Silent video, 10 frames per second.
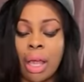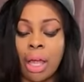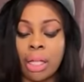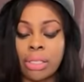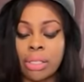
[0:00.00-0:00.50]

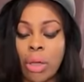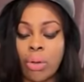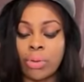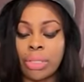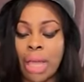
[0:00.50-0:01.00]
a
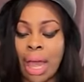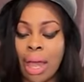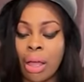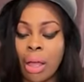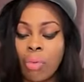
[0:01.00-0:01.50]
soul
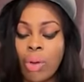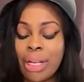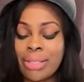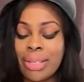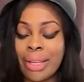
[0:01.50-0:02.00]
tie
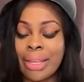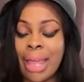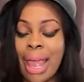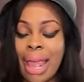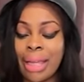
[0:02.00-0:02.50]
with a
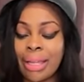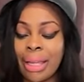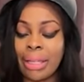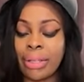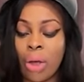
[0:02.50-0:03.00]

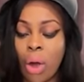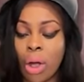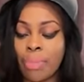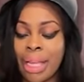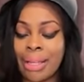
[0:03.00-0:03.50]
decaying
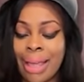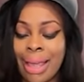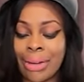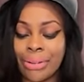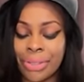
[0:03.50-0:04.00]
karmic
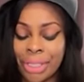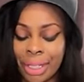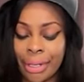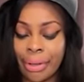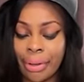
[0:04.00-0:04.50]

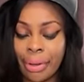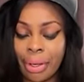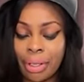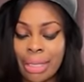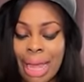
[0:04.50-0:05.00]
energy
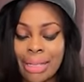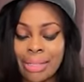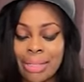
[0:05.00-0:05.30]
that is